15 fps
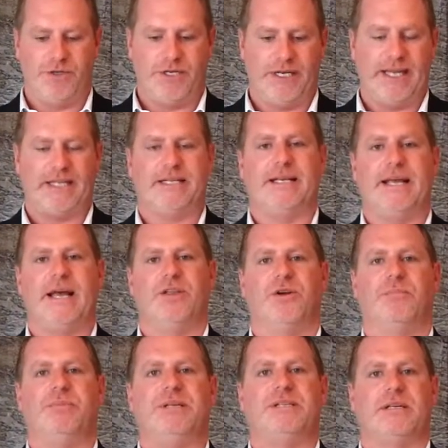to get together
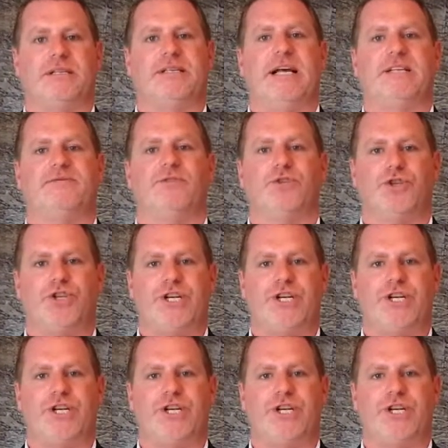and be successful and